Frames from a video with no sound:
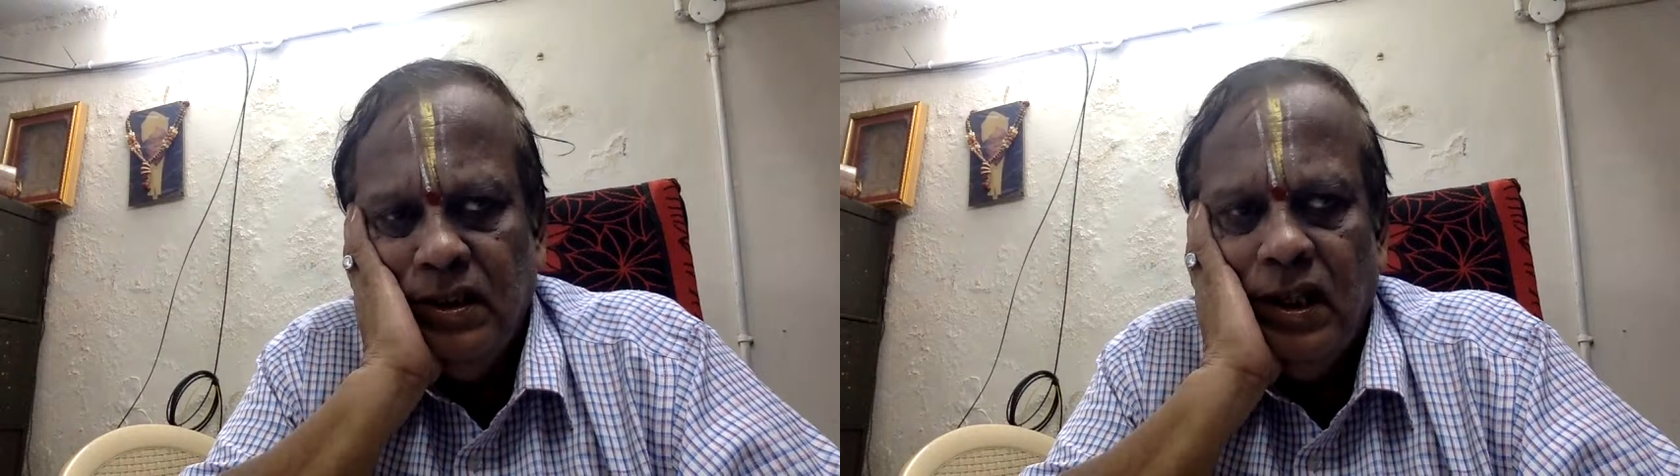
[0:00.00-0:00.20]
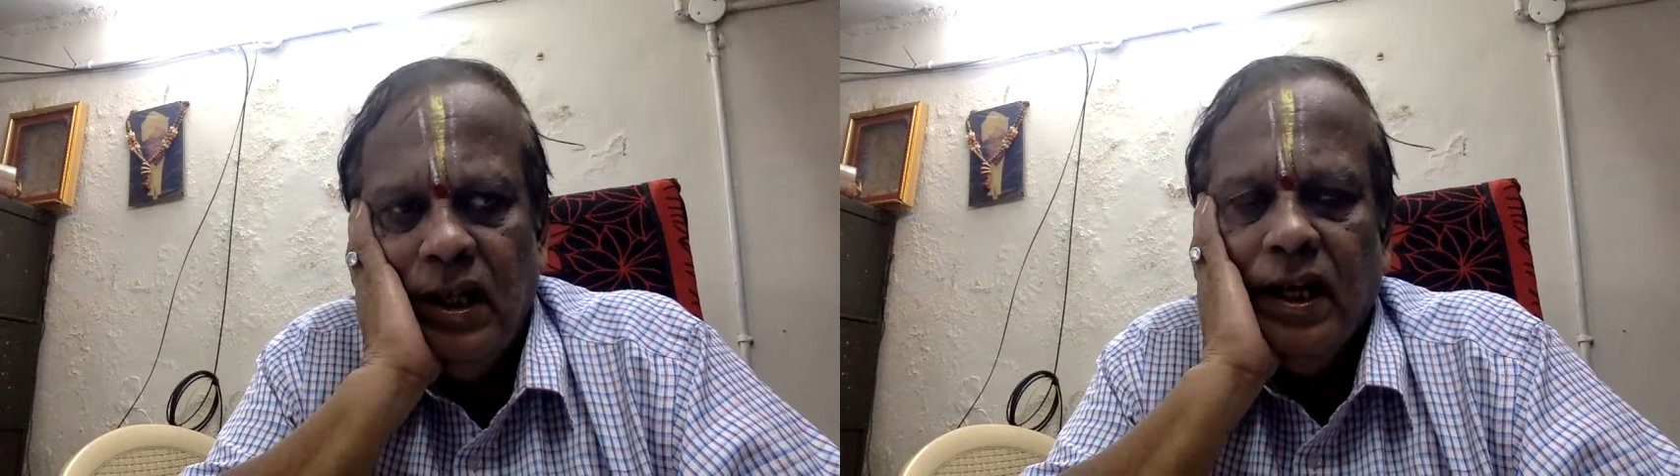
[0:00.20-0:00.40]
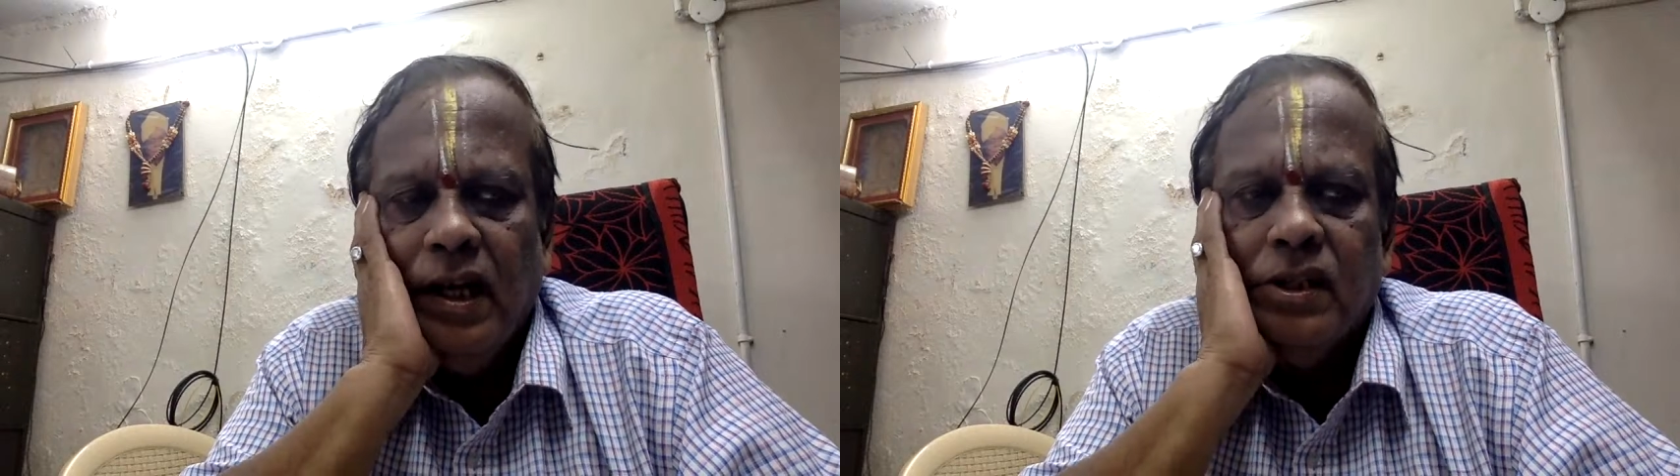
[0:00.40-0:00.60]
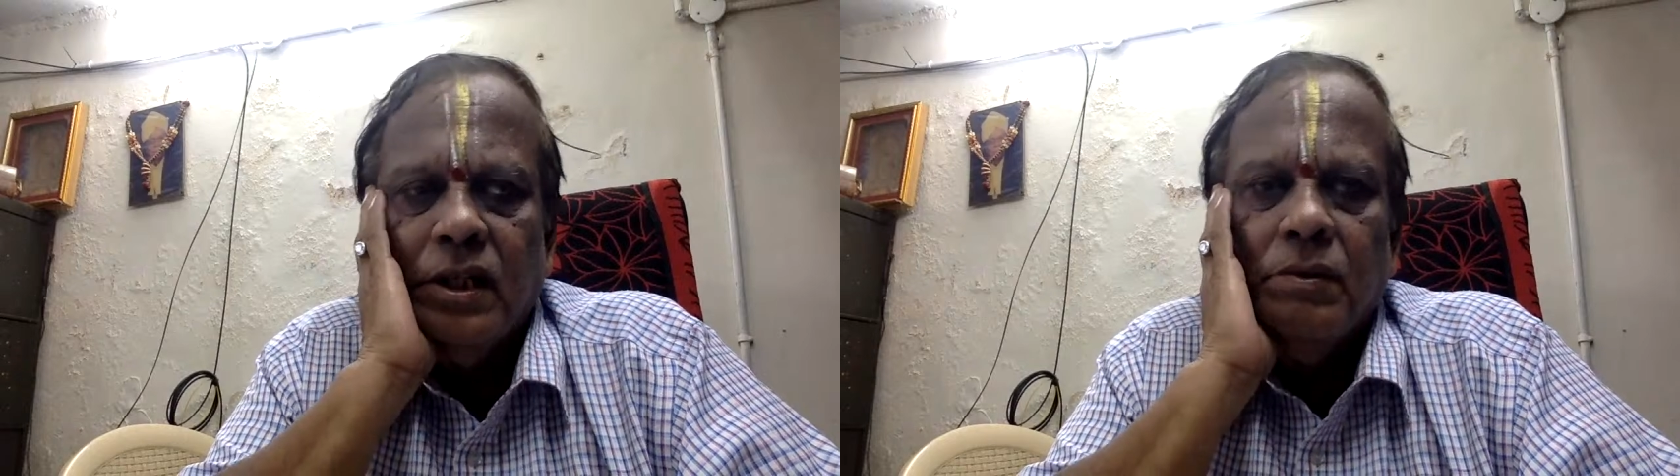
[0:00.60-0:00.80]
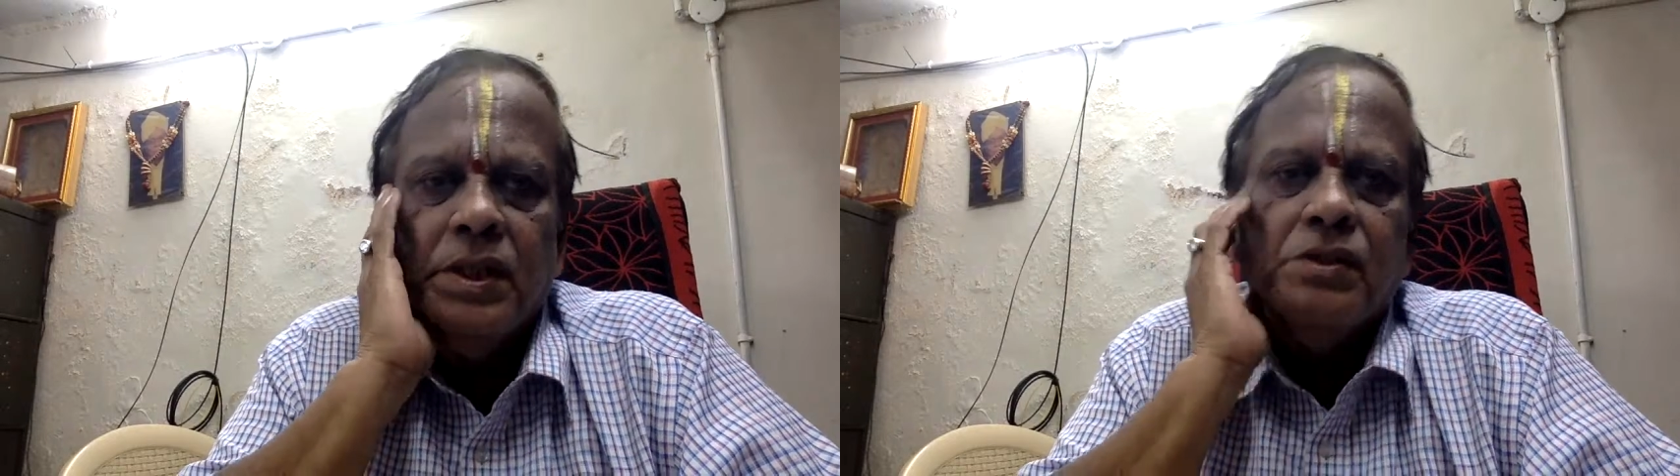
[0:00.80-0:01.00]
and ask a
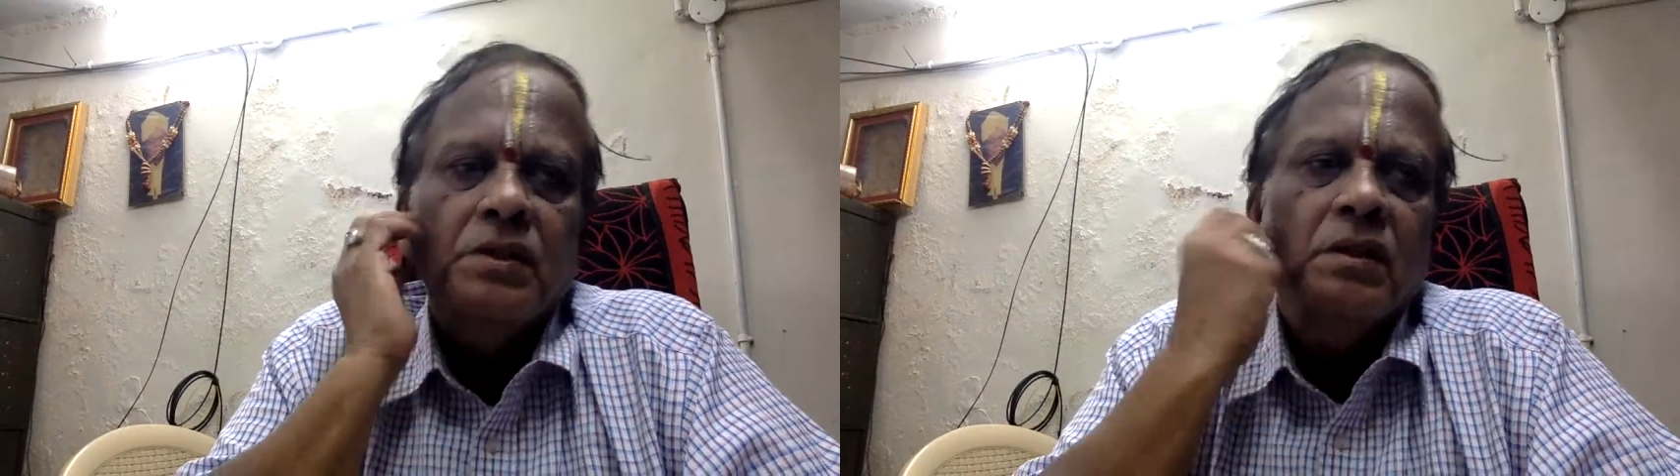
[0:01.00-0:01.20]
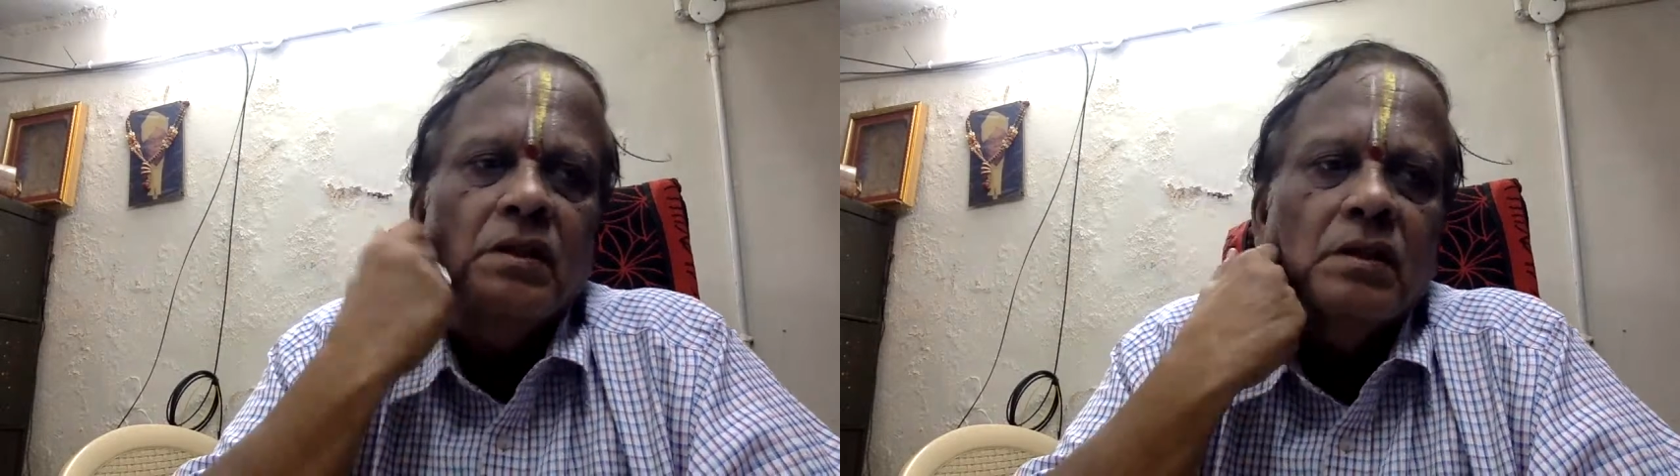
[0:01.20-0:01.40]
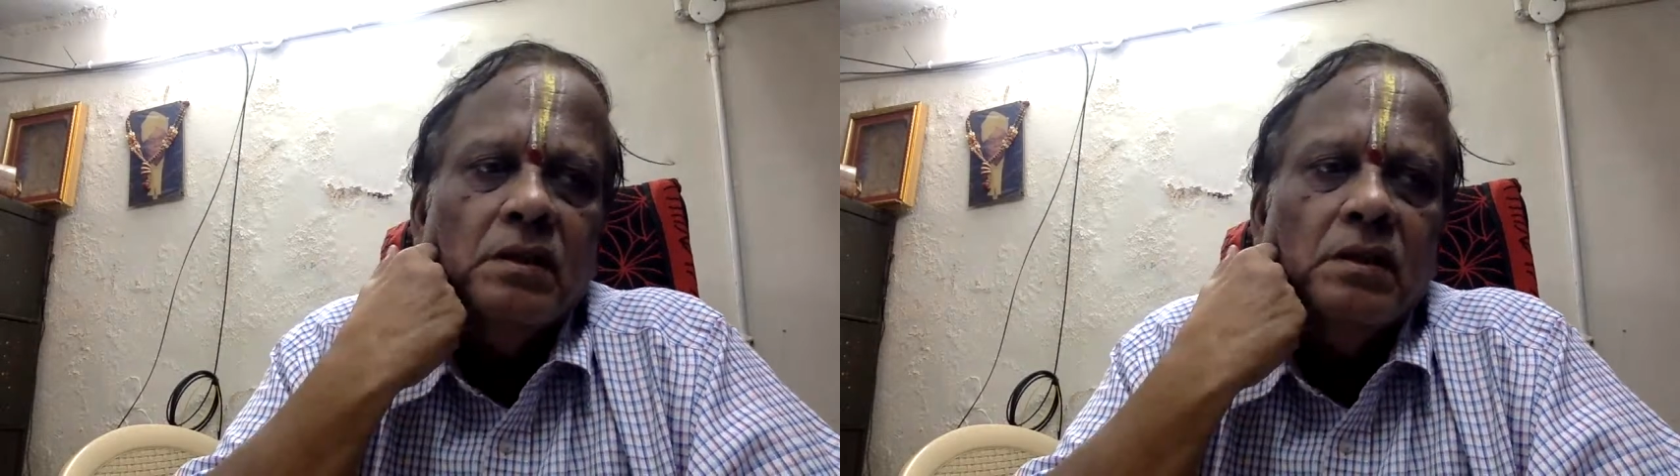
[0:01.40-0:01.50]
question.